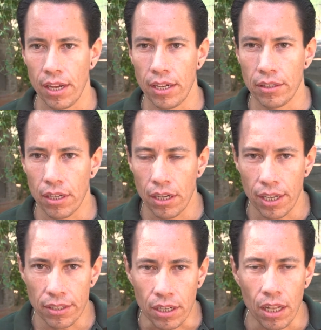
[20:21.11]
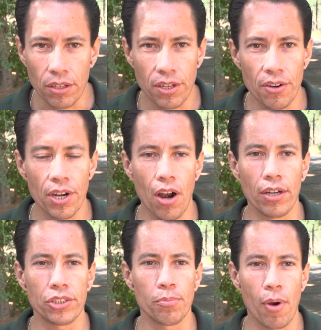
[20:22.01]
in the culinary
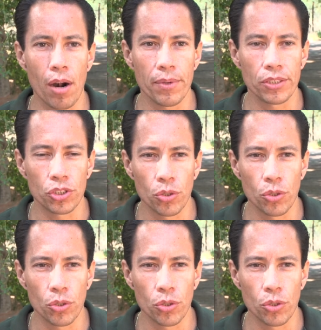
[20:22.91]
arts department